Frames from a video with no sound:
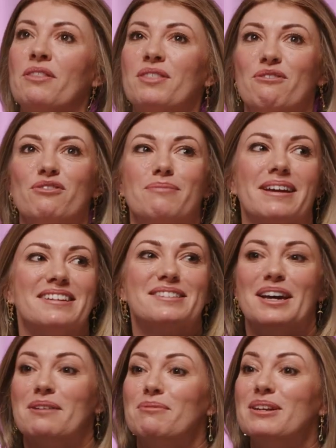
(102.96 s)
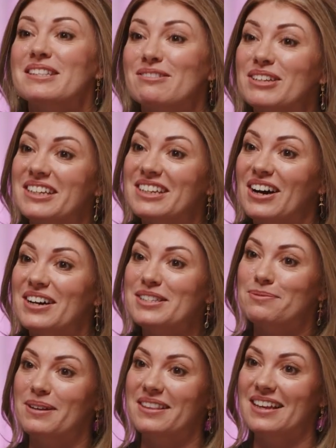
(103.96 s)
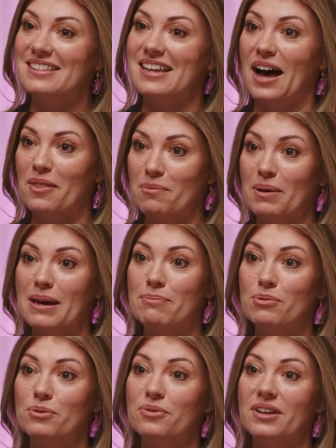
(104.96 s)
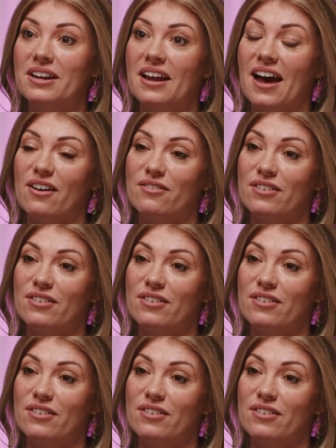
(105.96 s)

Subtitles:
thing for me to say it, but it's really nice when there's other people that have